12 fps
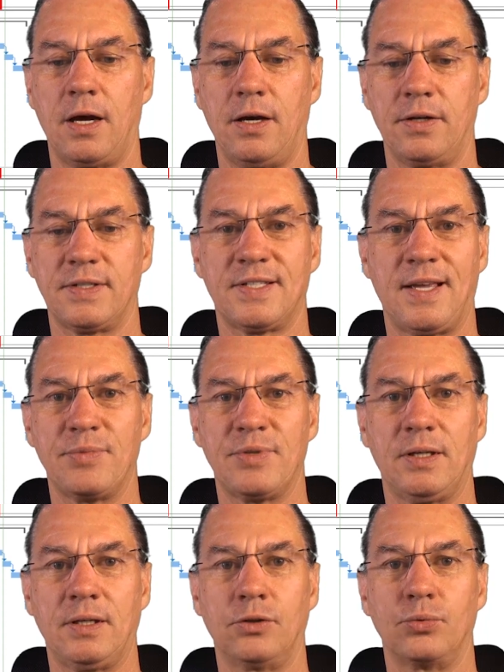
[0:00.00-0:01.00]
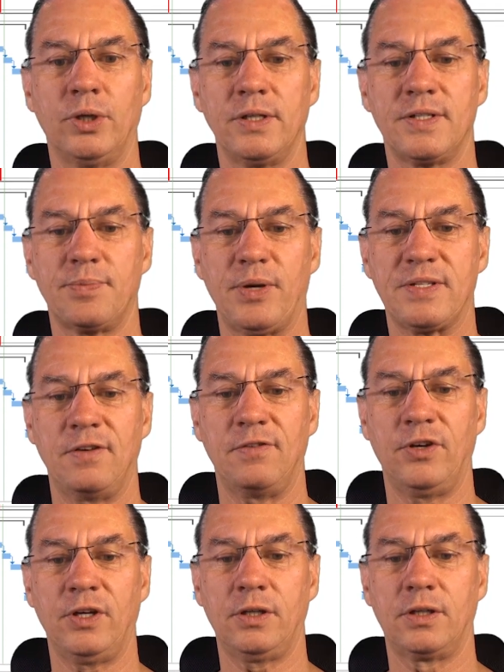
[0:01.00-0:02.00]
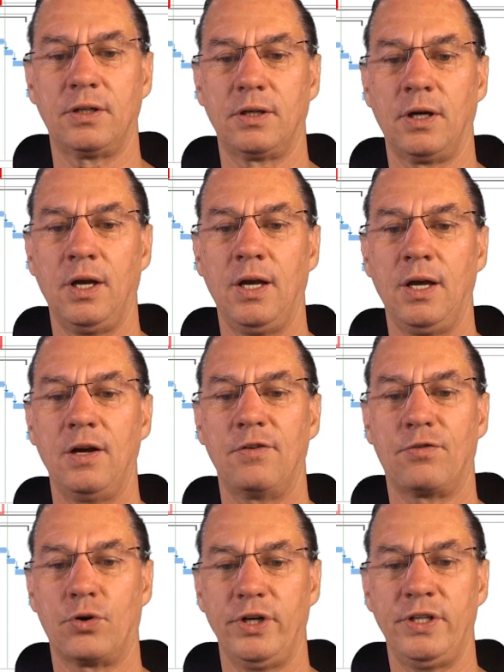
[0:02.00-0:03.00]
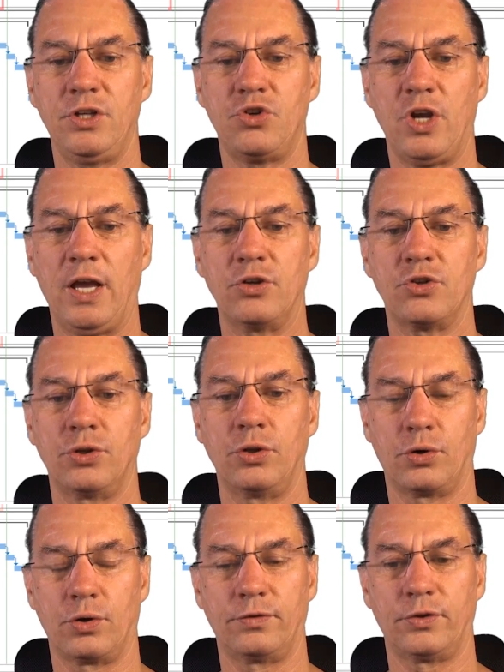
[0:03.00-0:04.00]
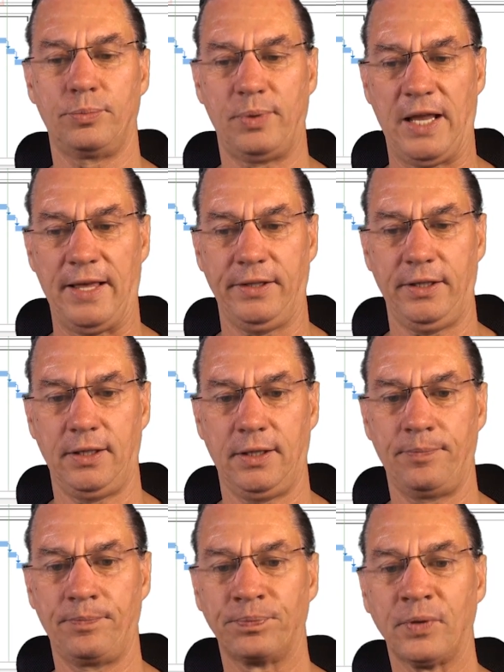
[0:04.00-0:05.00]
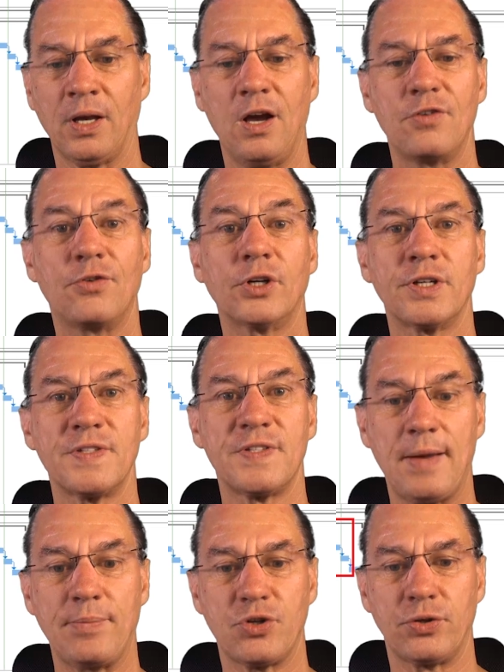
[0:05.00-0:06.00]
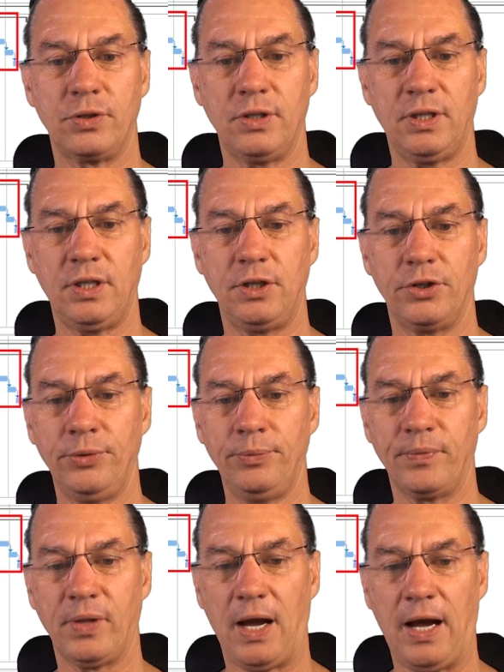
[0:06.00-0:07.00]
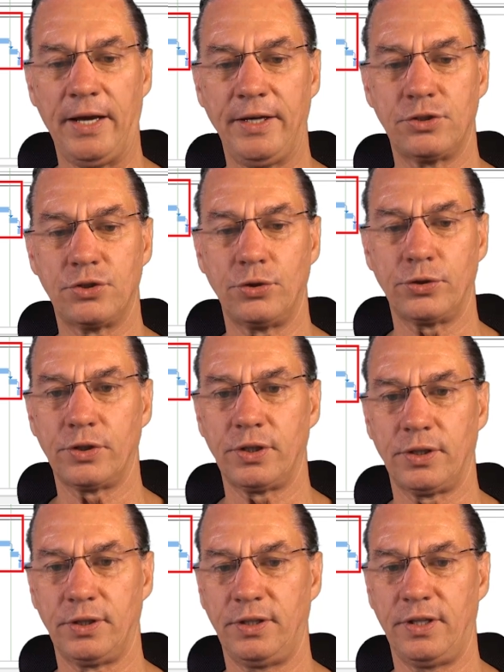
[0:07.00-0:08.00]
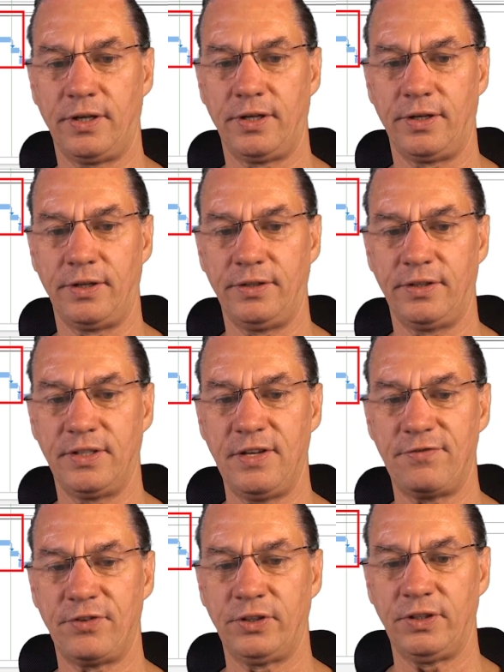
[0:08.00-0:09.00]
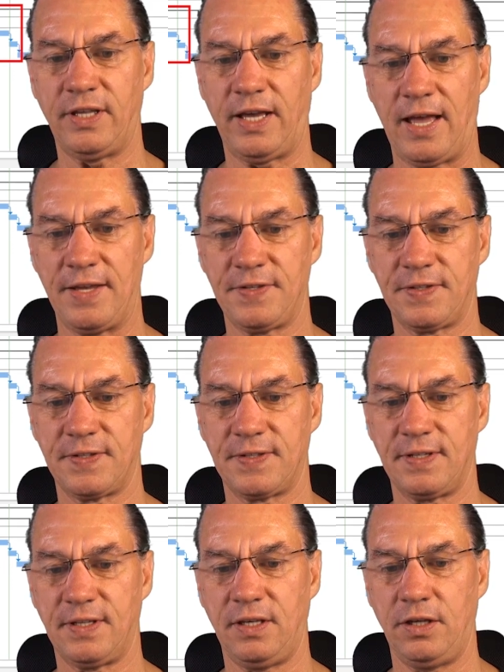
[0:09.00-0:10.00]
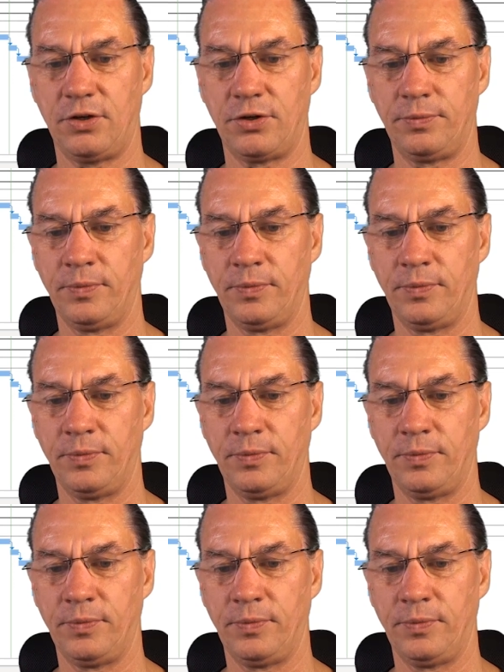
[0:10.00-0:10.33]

something really specific for initiation or for planning. For conception here, I took the different tasks here